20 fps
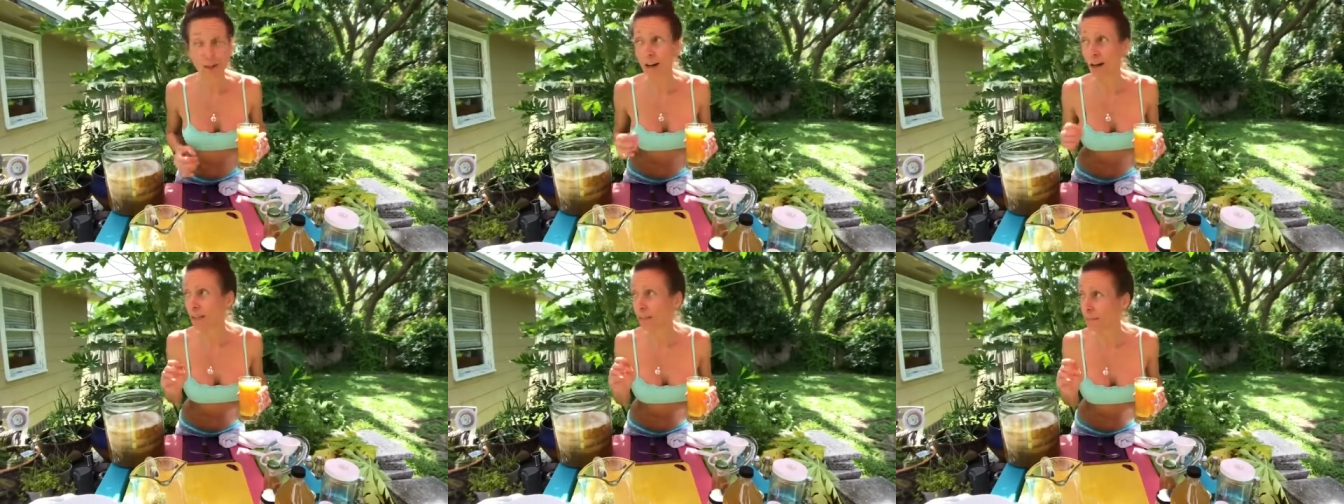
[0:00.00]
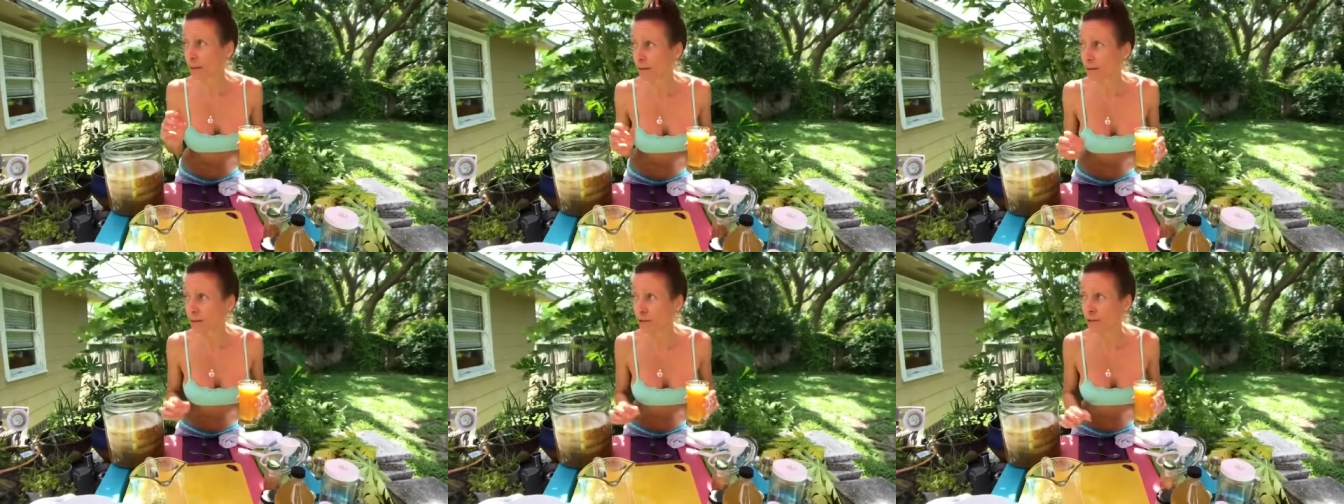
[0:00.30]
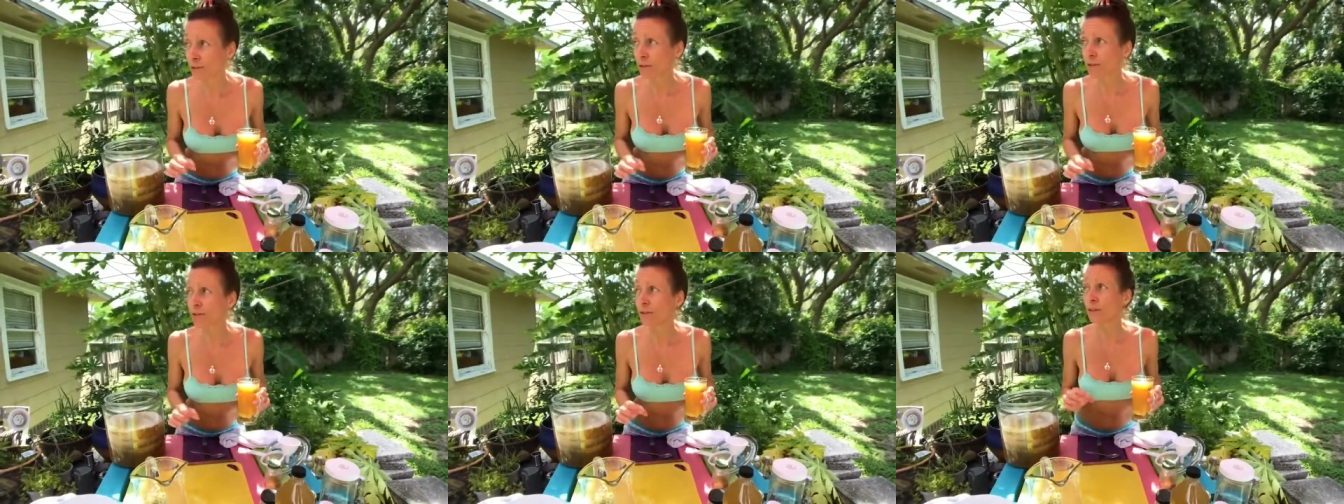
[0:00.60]
All about
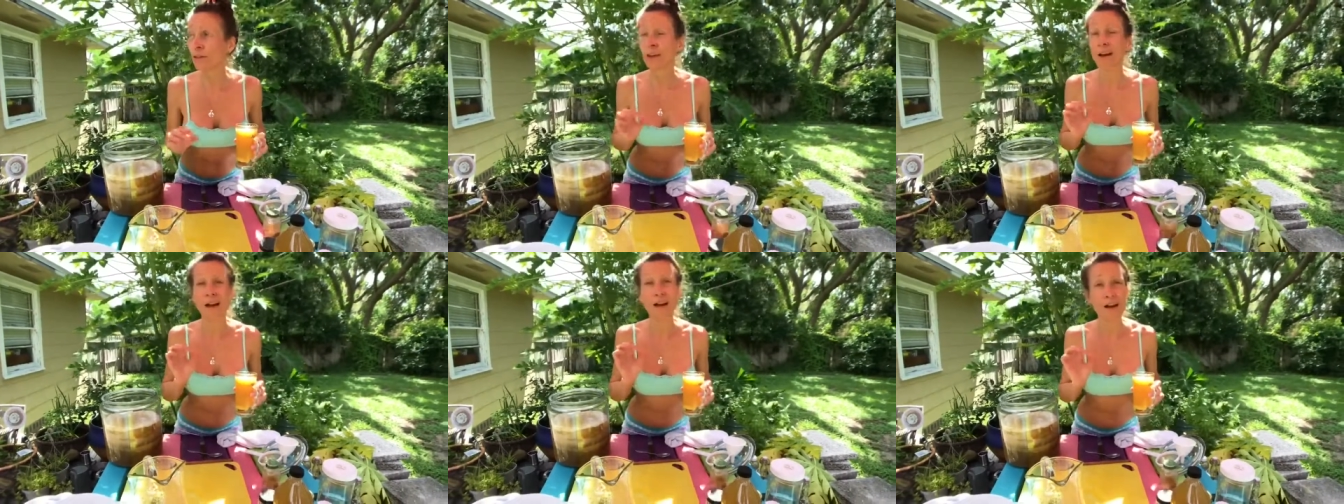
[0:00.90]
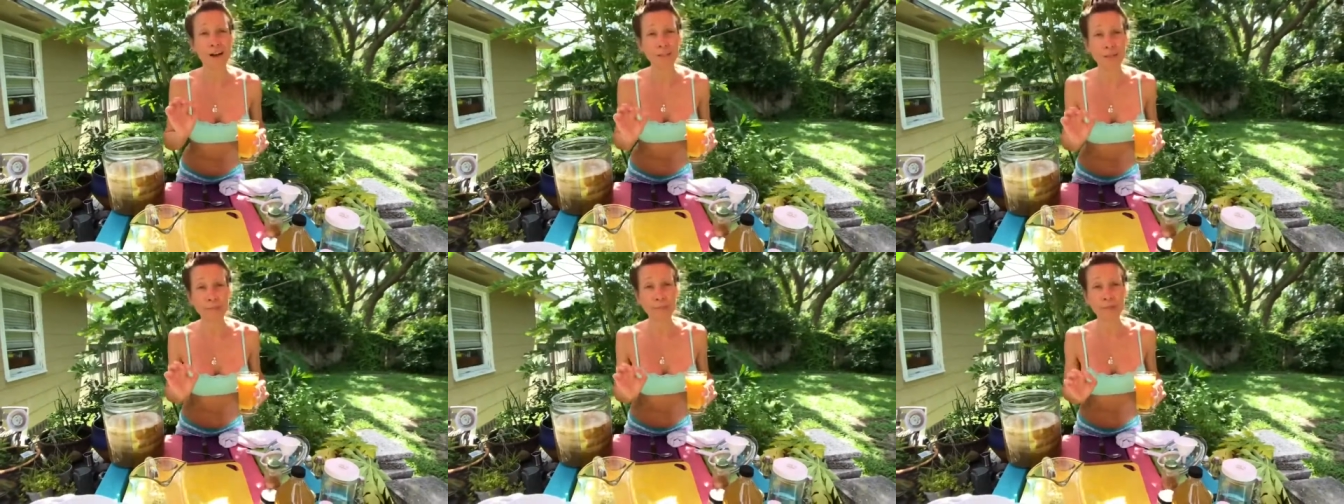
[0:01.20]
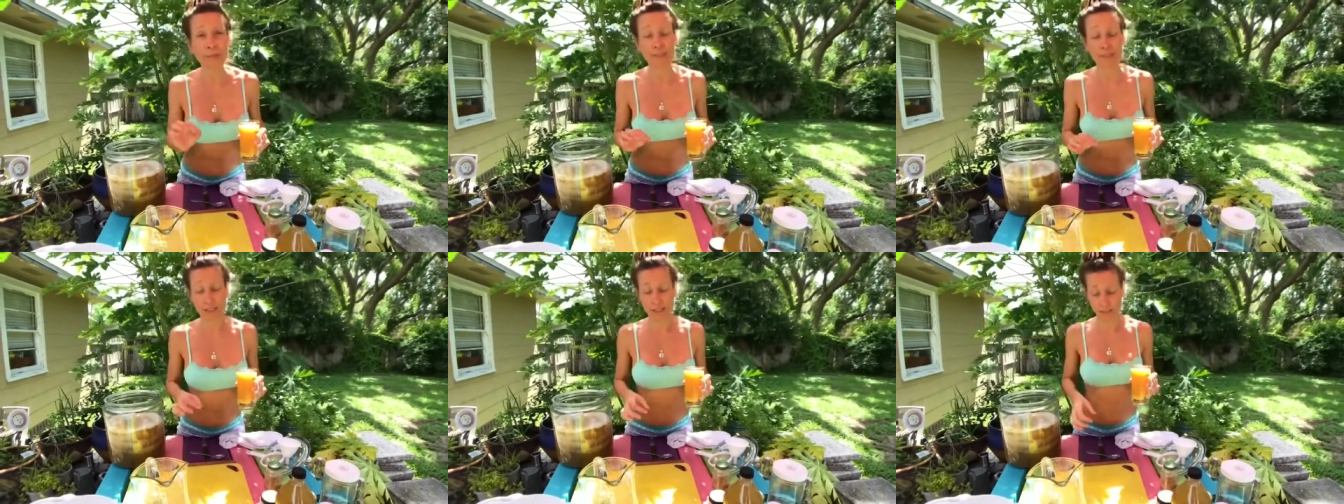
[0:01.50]
truth, all
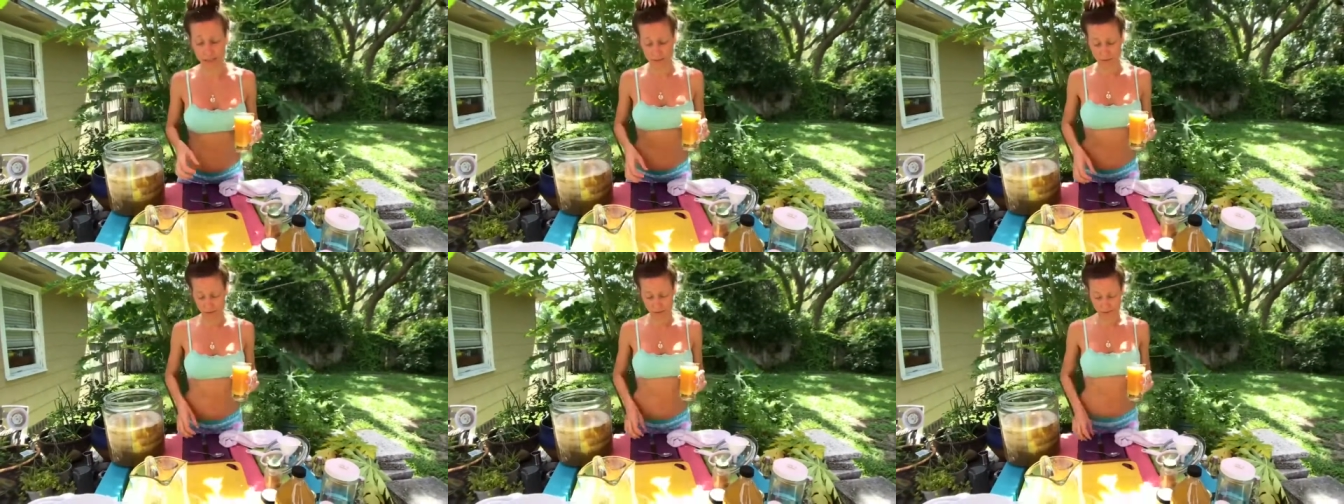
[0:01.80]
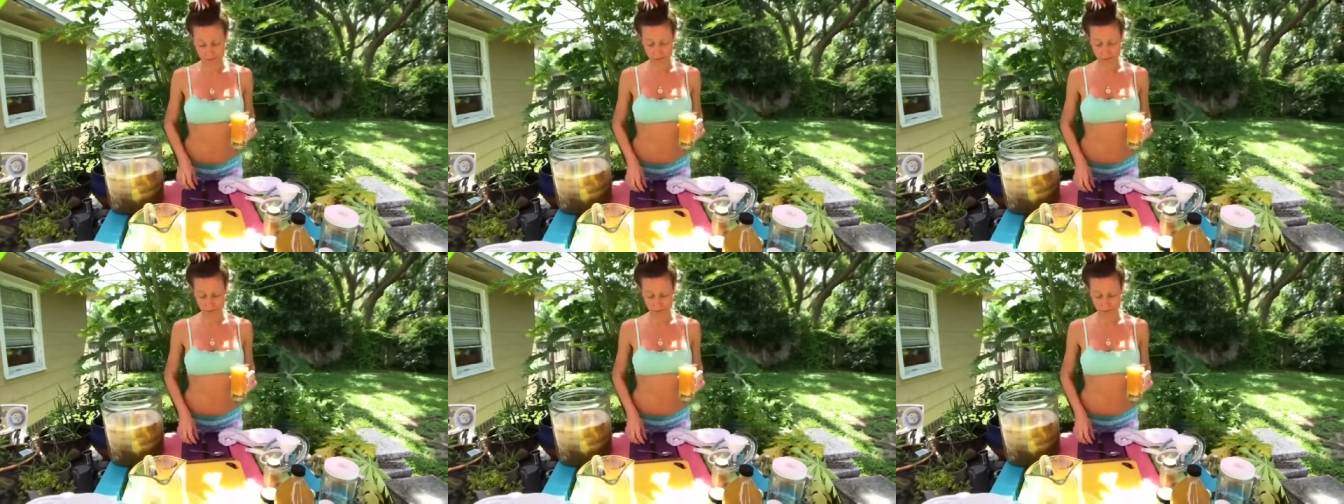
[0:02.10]
about love.